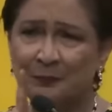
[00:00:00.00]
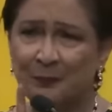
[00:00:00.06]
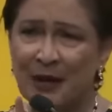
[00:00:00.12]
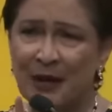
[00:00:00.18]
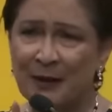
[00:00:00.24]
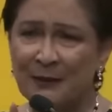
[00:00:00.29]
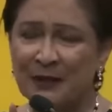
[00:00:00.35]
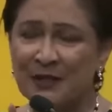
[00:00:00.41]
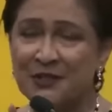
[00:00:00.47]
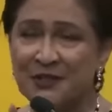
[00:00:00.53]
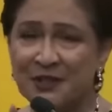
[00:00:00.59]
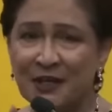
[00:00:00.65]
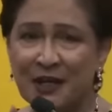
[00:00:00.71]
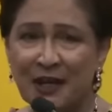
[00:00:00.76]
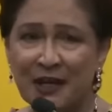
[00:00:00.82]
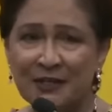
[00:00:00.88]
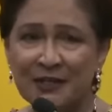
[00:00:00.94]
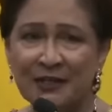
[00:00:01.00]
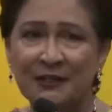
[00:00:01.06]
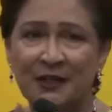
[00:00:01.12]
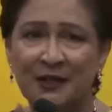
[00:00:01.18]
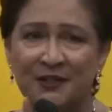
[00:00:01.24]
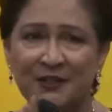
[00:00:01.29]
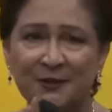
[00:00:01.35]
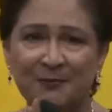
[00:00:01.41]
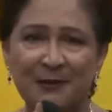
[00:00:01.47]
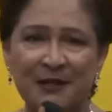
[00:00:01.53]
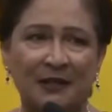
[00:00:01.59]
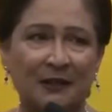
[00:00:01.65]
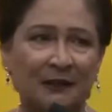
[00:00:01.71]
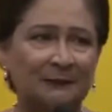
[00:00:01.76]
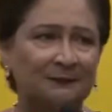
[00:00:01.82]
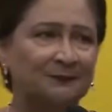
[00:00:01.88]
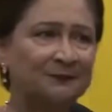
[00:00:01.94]
Prime Minister and
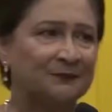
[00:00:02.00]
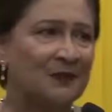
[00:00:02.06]
Speaker.